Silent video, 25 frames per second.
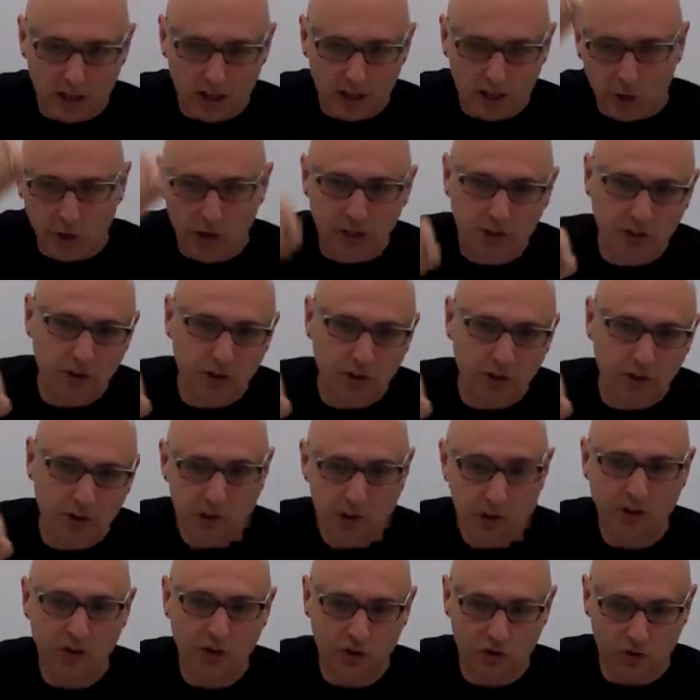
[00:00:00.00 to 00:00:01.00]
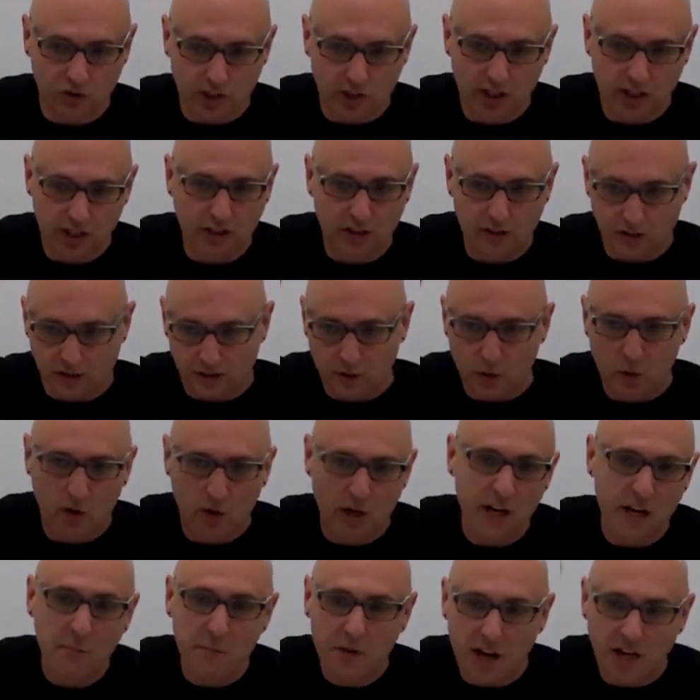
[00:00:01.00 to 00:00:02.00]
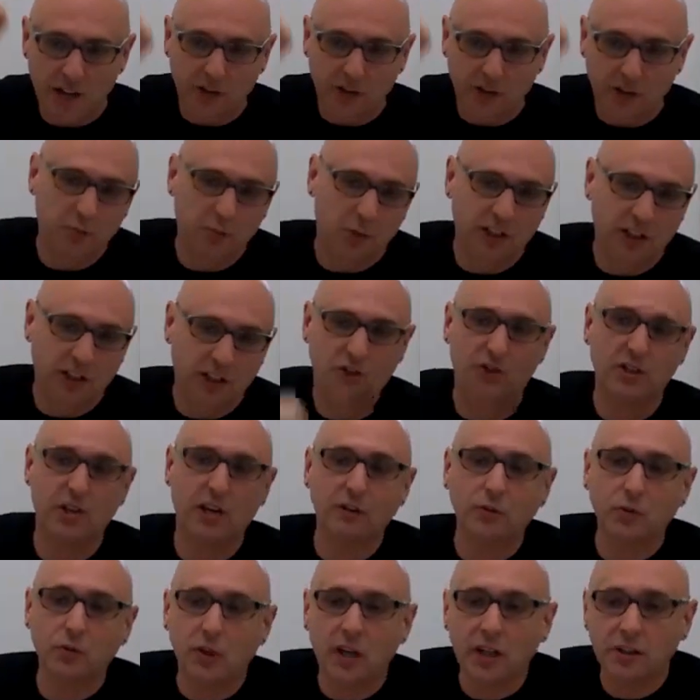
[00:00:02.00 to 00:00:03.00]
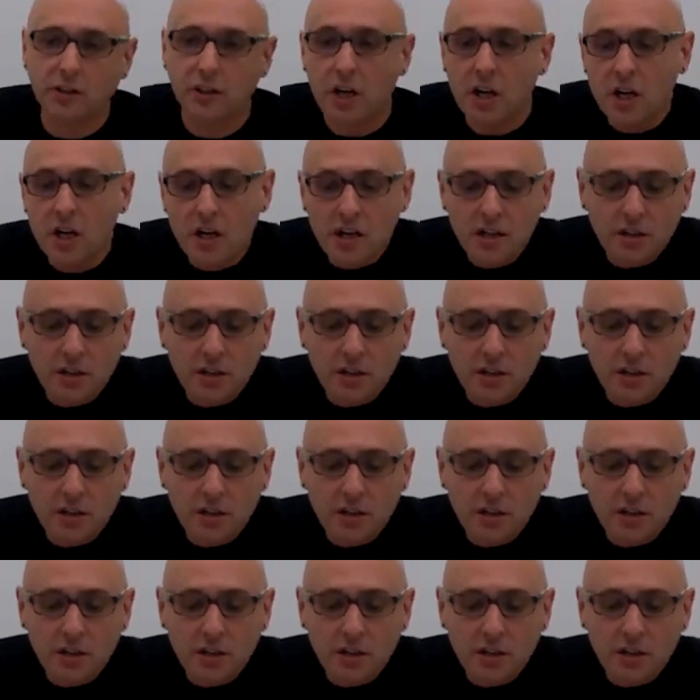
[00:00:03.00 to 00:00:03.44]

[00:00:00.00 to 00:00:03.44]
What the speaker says: contracts expressed or APIs expressed as contracts.